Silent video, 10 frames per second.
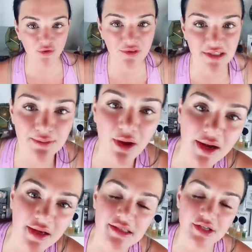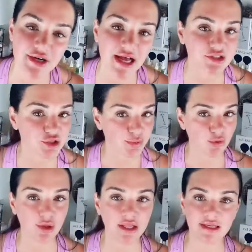over these products. They're not super
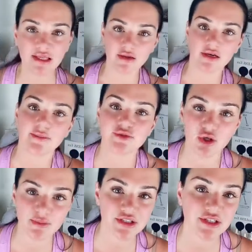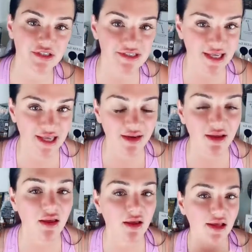oily. They're gonna absorb into your
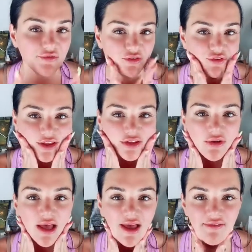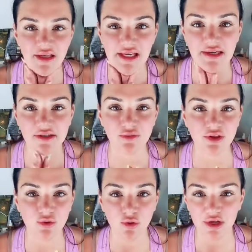skin. If you feel like you got heavy-handed with
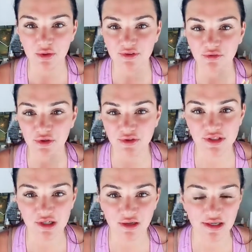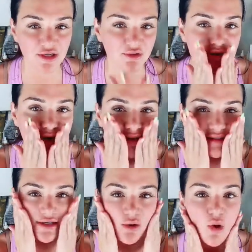the oil before you started, you can kind
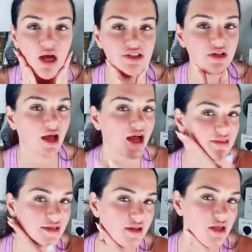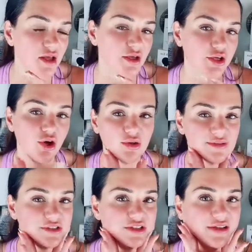of take a washcloth and, you know,
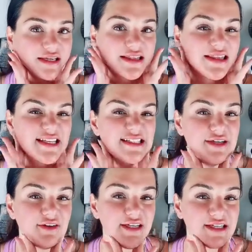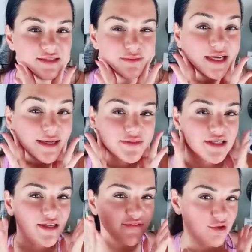especially like in this area, sometimes
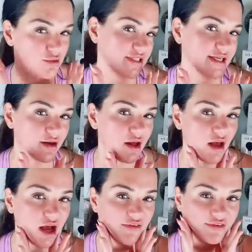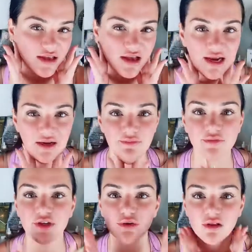if you don't take it all off, it can kind of,
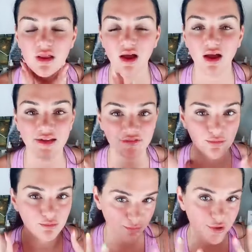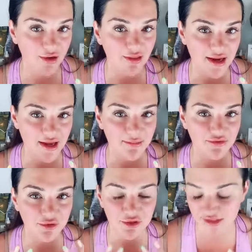you know, clog if you put a lot on
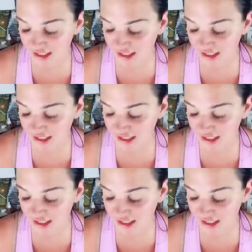before you